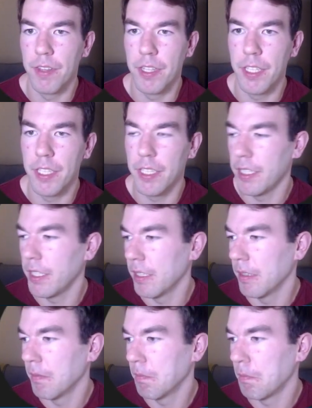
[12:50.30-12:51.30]

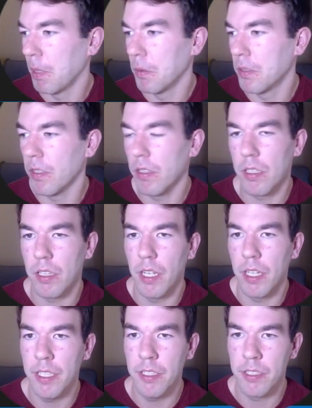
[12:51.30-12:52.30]
the posthog
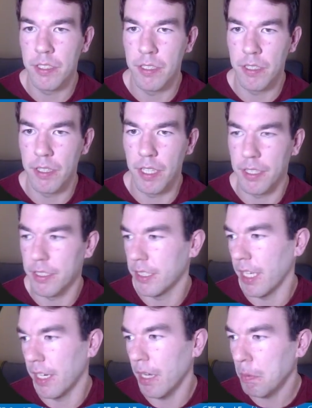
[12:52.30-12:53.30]
client that's
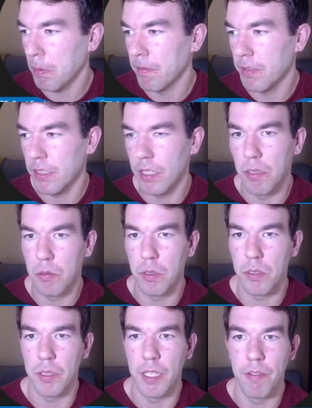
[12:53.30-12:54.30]
set up. So
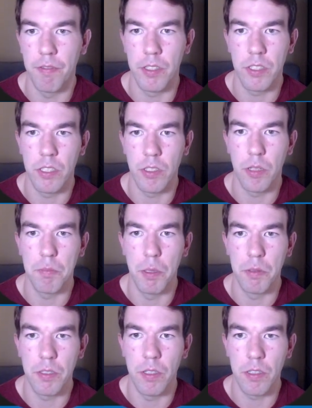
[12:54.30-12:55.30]
we'll create a function called
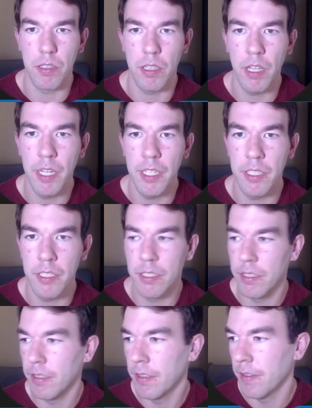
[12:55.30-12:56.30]
posthog
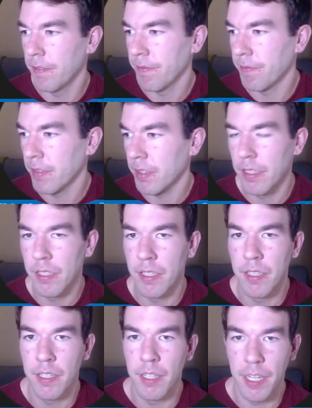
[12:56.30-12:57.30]
client,
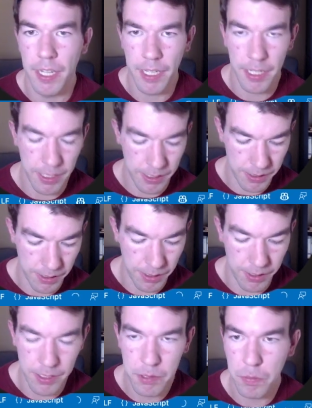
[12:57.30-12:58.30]
and
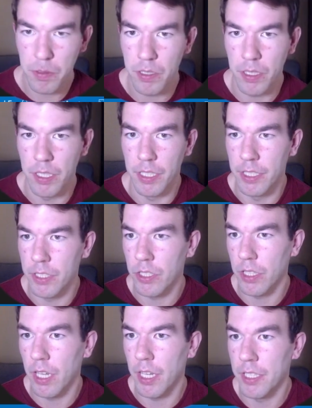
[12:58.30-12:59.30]
this will
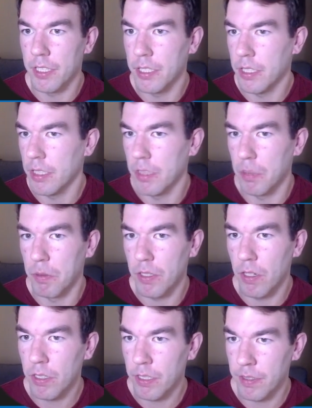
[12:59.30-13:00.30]
initialize
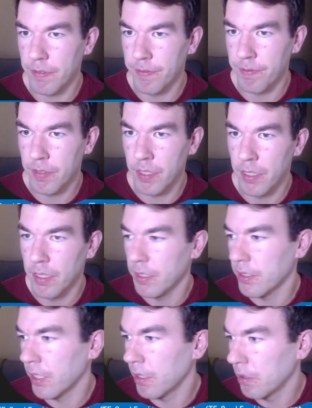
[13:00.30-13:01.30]
posthog.
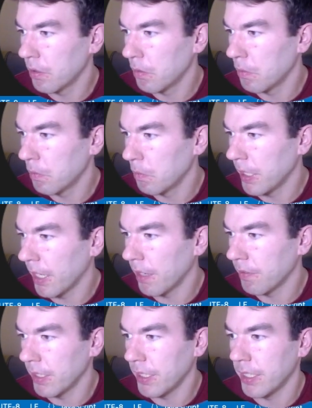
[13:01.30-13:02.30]
So we
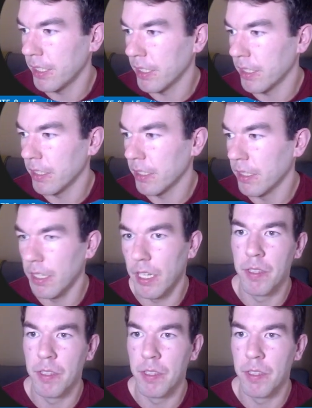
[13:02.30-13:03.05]
have it here,